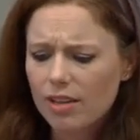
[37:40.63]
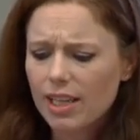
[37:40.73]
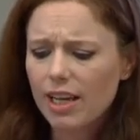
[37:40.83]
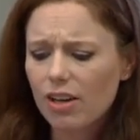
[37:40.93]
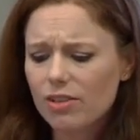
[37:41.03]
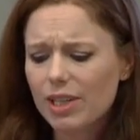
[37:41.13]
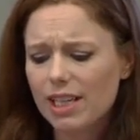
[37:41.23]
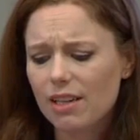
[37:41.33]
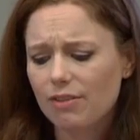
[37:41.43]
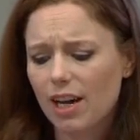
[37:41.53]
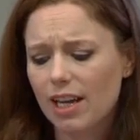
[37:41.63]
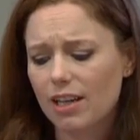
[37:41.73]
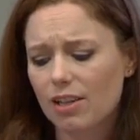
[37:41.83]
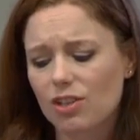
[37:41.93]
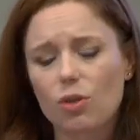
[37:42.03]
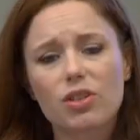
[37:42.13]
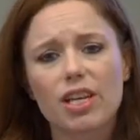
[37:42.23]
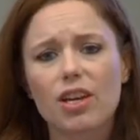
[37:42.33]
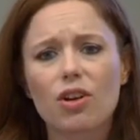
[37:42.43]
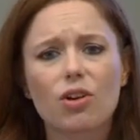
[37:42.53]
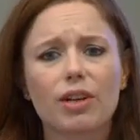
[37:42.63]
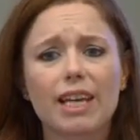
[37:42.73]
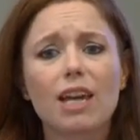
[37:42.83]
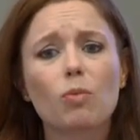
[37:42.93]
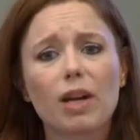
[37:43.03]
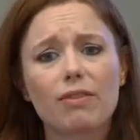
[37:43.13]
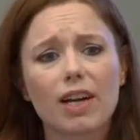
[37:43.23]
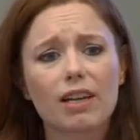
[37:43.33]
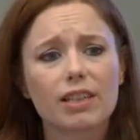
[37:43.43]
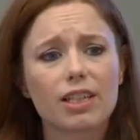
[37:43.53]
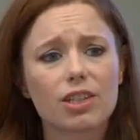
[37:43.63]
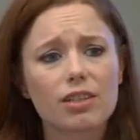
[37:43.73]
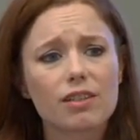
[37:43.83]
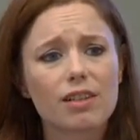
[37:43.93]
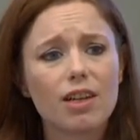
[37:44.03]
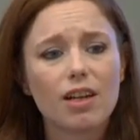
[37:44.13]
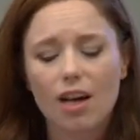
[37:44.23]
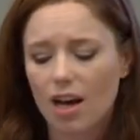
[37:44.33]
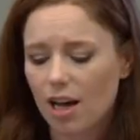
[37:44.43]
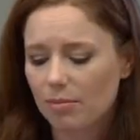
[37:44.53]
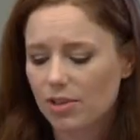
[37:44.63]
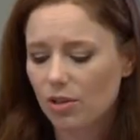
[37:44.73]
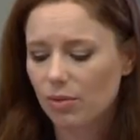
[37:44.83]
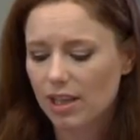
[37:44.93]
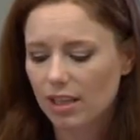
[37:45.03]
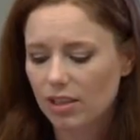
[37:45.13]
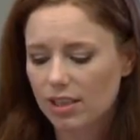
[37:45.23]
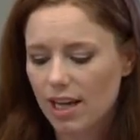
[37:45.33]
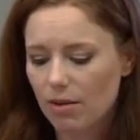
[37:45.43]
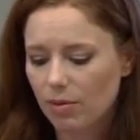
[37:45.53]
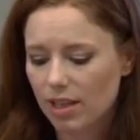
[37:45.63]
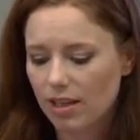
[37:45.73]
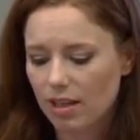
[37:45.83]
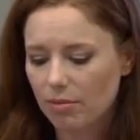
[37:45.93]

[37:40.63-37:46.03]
They also identified associated or gateway violations. So what they looked at with